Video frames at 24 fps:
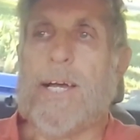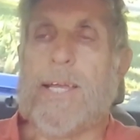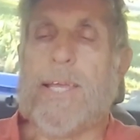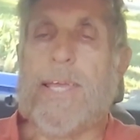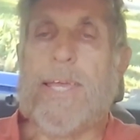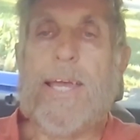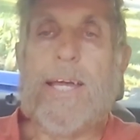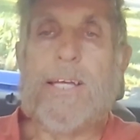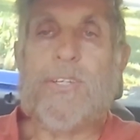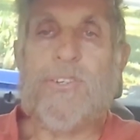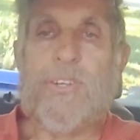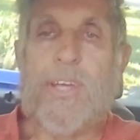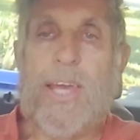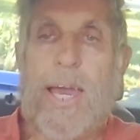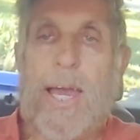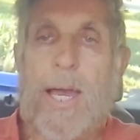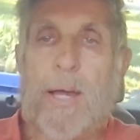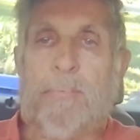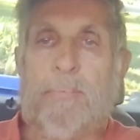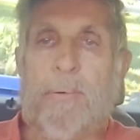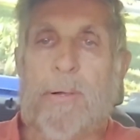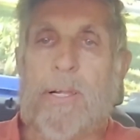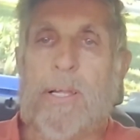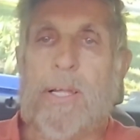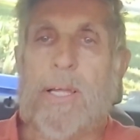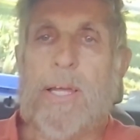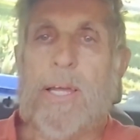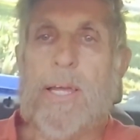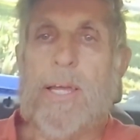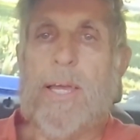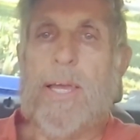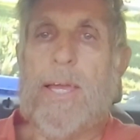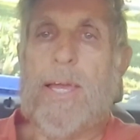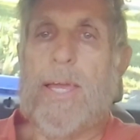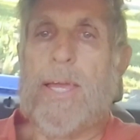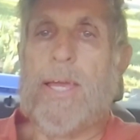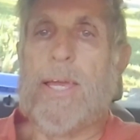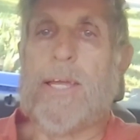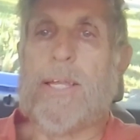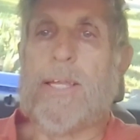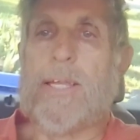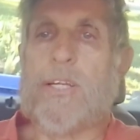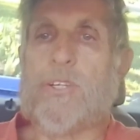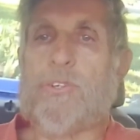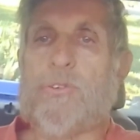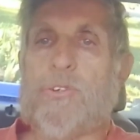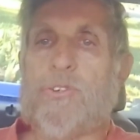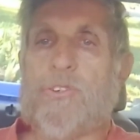gas cap, and
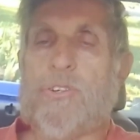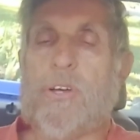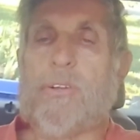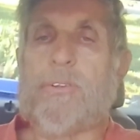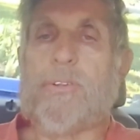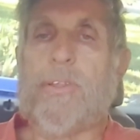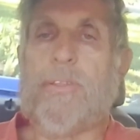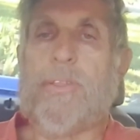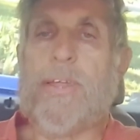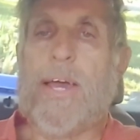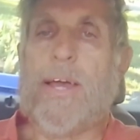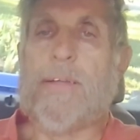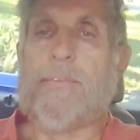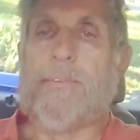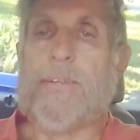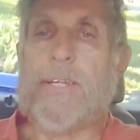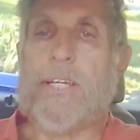as a result of that,